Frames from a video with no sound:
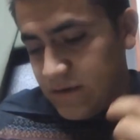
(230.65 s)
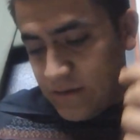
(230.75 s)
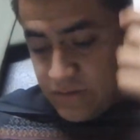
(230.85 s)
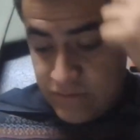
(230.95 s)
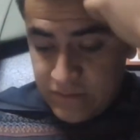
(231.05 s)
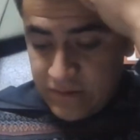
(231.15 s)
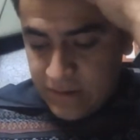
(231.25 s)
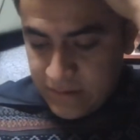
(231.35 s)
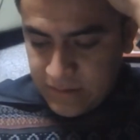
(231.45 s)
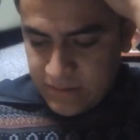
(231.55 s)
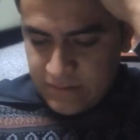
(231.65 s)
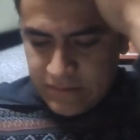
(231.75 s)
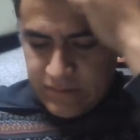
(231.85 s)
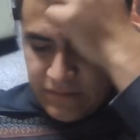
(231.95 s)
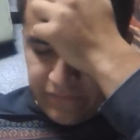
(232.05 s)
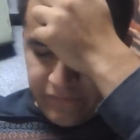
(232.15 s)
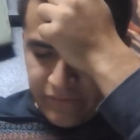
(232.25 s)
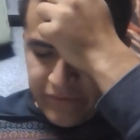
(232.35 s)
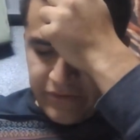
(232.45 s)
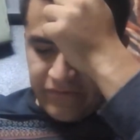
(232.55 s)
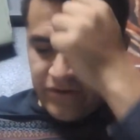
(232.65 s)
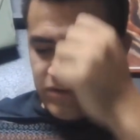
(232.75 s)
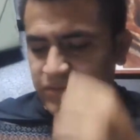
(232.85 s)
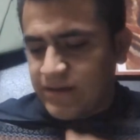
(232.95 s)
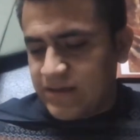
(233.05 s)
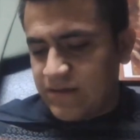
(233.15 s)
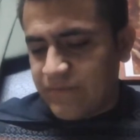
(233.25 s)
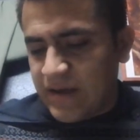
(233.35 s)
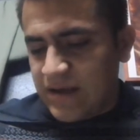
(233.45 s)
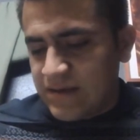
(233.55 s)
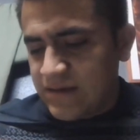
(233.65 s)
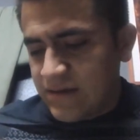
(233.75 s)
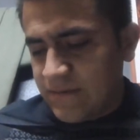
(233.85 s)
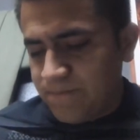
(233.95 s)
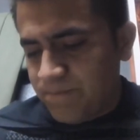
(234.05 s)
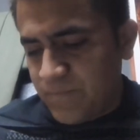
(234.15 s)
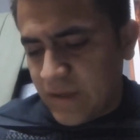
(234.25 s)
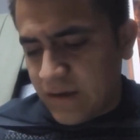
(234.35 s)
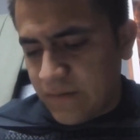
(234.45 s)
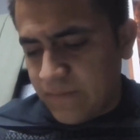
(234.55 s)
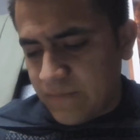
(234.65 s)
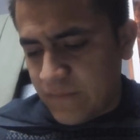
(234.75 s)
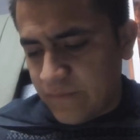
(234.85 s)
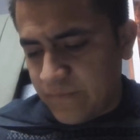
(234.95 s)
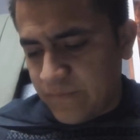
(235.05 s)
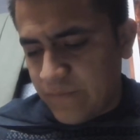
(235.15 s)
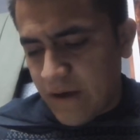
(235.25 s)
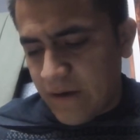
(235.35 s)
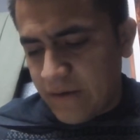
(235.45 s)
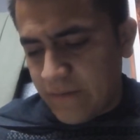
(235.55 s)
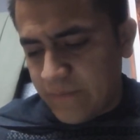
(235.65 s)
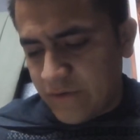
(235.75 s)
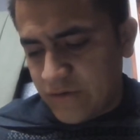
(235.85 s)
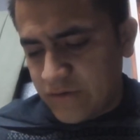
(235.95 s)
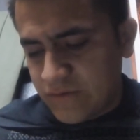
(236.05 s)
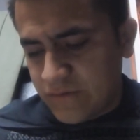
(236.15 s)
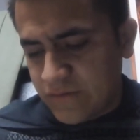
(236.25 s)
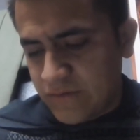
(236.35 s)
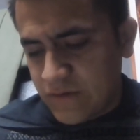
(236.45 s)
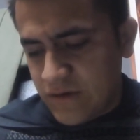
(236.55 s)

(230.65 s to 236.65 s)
Used the formula of conservation of mass, the partial